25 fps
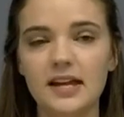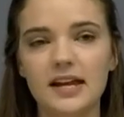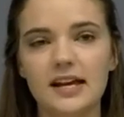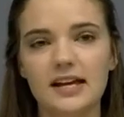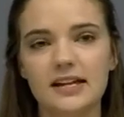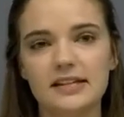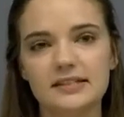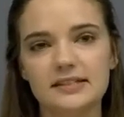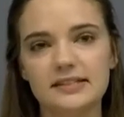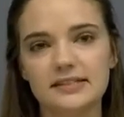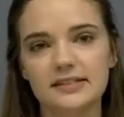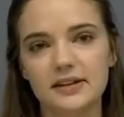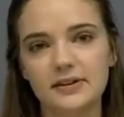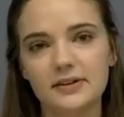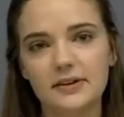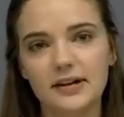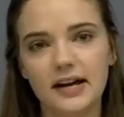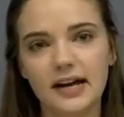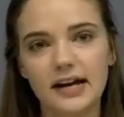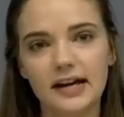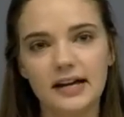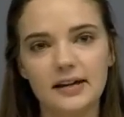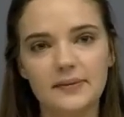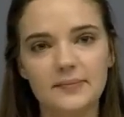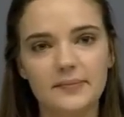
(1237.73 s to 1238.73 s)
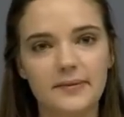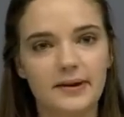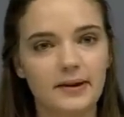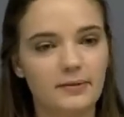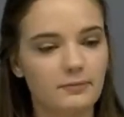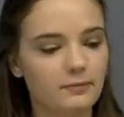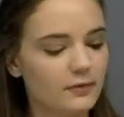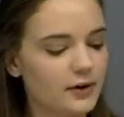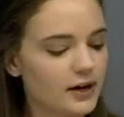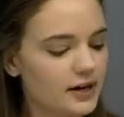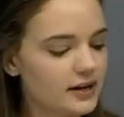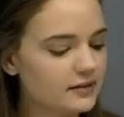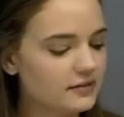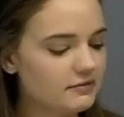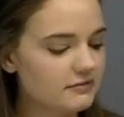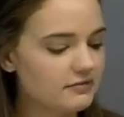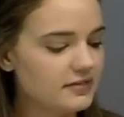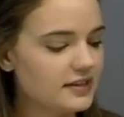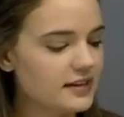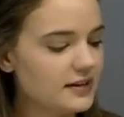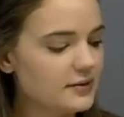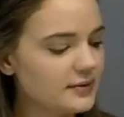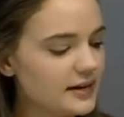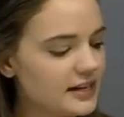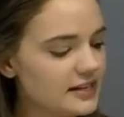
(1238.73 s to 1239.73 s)
So one of
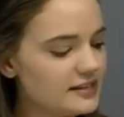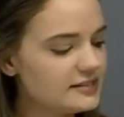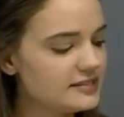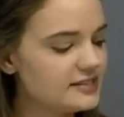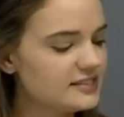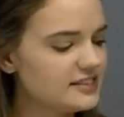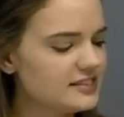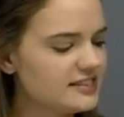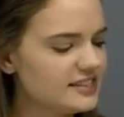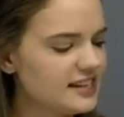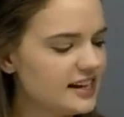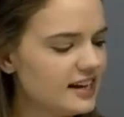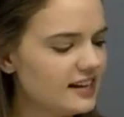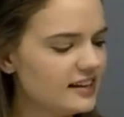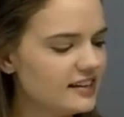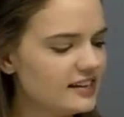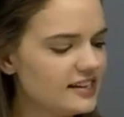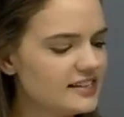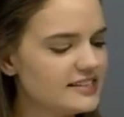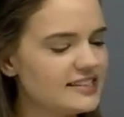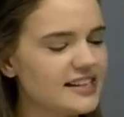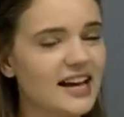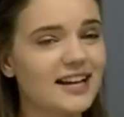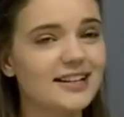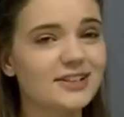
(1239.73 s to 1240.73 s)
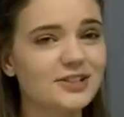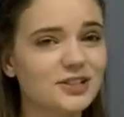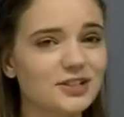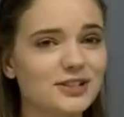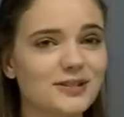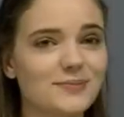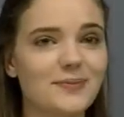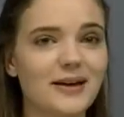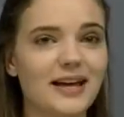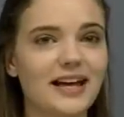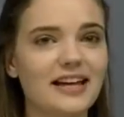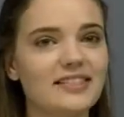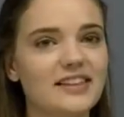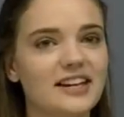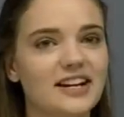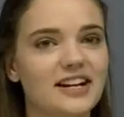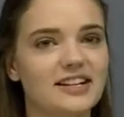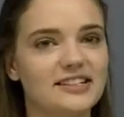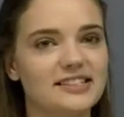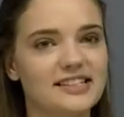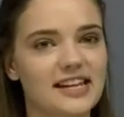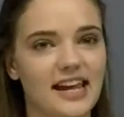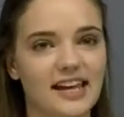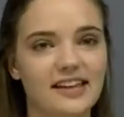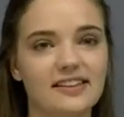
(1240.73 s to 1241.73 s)
the ways to tell is actually by their
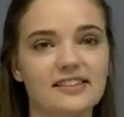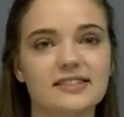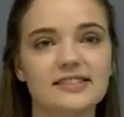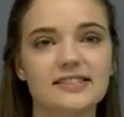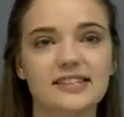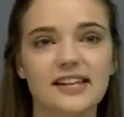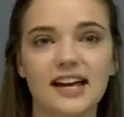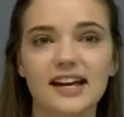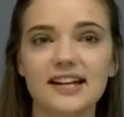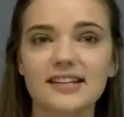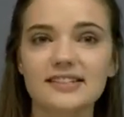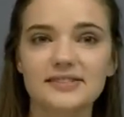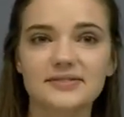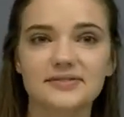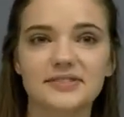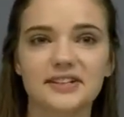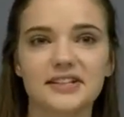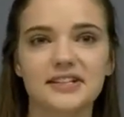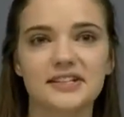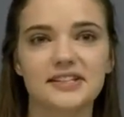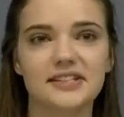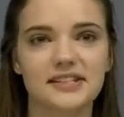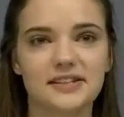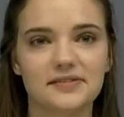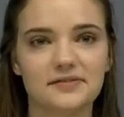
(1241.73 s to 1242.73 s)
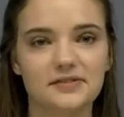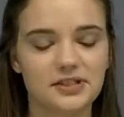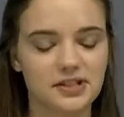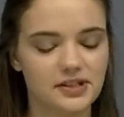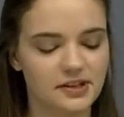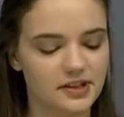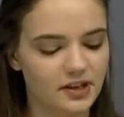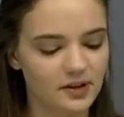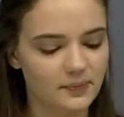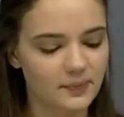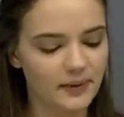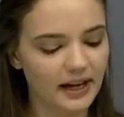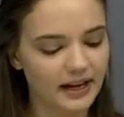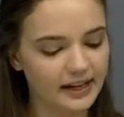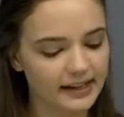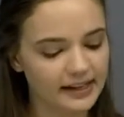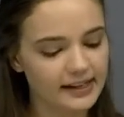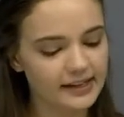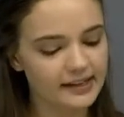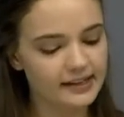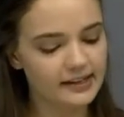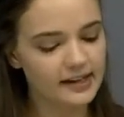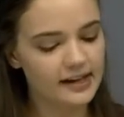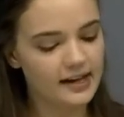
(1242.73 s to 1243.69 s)
tail size relative to their body.